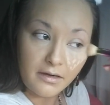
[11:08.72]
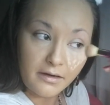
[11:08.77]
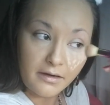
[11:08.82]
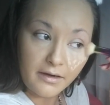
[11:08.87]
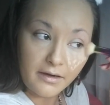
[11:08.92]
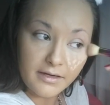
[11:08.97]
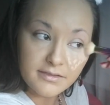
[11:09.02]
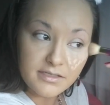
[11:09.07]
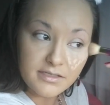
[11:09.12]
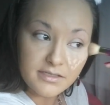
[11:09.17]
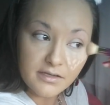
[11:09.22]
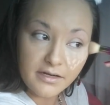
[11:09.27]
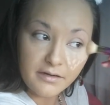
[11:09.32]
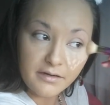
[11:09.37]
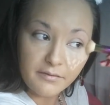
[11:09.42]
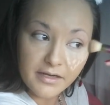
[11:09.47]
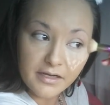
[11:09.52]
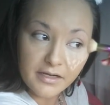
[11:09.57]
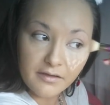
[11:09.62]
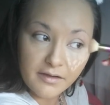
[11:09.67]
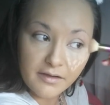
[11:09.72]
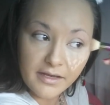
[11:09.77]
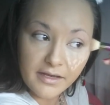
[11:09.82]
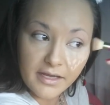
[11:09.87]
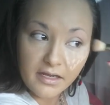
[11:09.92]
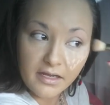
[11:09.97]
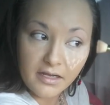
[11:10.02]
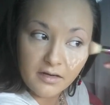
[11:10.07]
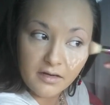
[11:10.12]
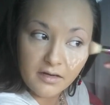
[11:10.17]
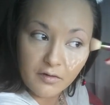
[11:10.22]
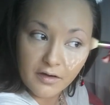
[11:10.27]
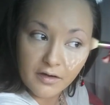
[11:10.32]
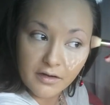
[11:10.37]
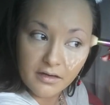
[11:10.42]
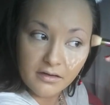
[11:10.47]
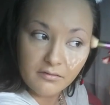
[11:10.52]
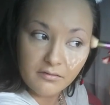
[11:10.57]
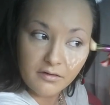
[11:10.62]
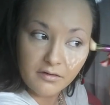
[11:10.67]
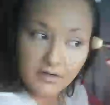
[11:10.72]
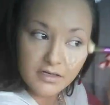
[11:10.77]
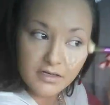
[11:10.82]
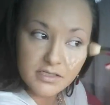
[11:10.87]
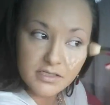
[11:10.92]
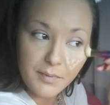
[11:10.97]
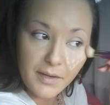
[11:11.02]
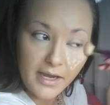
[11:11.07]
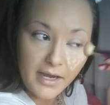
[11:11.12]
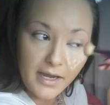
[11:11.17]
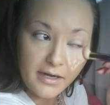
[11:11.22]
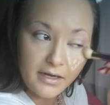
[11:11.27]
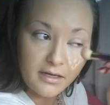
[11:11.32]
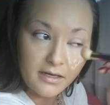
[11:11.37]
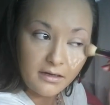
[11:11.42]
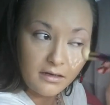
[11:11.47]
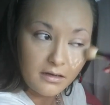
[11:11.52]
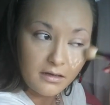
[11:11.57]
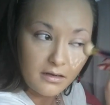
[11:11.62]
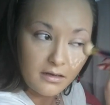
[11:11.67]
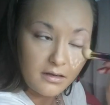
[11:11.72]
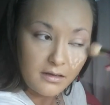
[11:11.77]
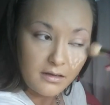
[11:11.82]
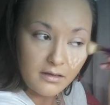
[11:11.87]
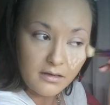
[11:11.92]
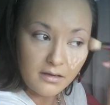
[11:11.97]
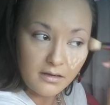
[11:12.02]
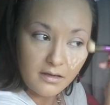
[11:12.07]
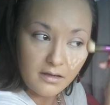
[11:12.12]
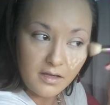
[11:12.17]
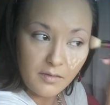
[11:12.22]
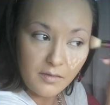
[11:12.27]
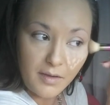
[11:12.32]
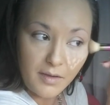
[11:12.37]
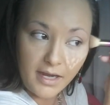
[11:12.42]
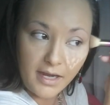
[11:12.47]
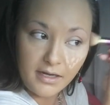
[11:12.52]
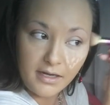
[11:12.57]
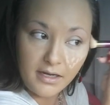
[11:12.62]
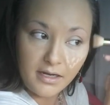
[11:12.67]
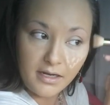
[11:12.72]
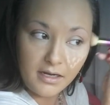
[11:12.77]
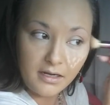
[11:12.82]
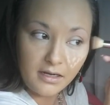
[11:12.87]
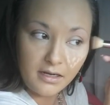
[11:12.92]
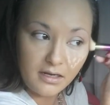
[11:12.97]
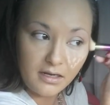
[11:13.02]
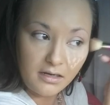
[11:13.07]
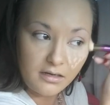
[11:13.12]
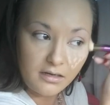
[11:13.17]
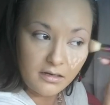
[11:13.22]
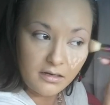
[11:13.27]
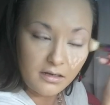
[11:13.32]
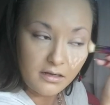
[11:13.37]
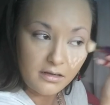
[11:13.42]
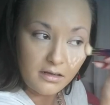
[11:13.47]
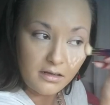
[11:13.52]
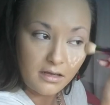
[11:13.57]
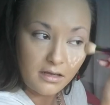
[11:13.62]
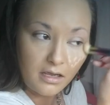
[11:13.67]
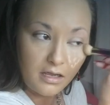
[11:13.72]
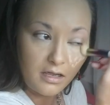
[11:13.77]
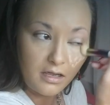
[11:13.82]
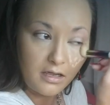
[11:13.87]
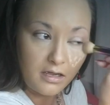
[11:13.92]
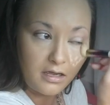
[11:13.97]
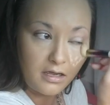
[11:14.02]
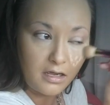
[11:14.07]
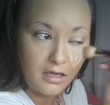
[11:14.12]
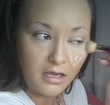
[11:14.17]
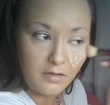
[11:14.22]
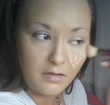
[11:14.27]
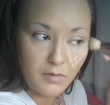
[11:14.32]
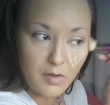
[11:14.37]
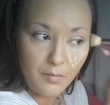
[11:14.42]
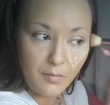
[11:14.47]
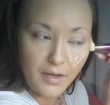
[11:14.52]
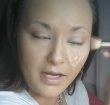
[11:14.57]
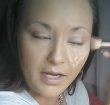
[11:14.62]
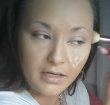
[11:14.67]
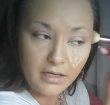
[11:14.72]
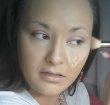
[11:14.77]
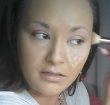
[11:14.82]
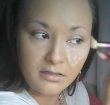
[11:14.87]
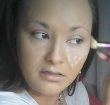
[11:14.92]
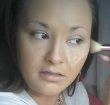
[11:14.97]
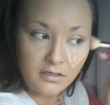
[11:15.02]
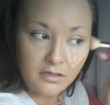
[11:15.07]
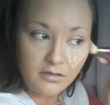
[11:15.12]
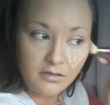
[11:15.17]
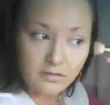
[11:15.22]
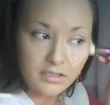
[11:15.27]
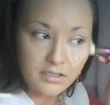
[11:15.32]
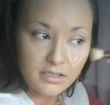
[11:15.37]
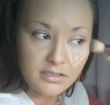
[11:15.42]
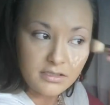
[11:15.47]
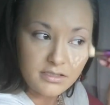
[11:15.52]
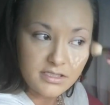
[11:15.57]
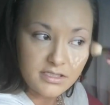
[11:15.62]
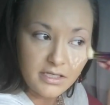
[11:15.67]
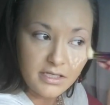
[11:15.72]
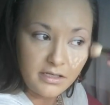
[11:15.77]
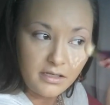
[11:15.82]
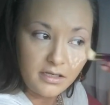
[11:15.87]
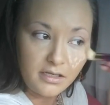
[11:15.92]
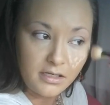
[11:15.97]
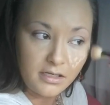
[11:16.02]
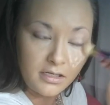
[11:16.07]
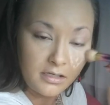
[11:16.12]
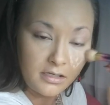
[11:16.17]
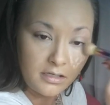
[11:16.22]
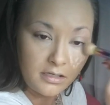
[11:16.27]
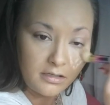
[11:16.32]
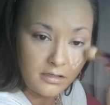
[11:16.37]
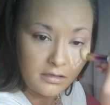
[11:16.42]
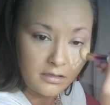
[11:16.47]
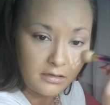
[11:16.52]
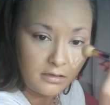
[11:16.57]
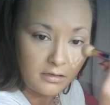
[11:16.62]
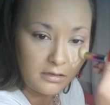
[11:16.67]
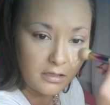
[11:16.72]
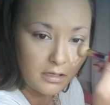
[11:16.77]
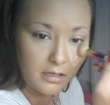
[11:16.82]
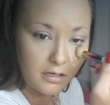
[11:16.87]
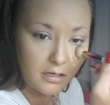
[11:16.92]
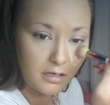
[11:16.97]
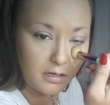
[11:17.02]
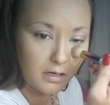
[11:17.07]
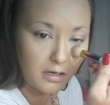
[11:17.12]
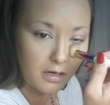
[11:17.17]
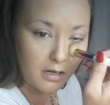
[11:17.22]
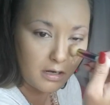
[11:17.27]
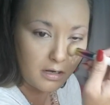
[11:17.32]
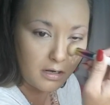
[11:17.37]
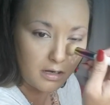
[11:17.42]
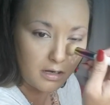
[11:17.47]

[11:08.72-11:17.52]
Alright, so here we go again. We're just patting. Patting. I've been patting on concealer.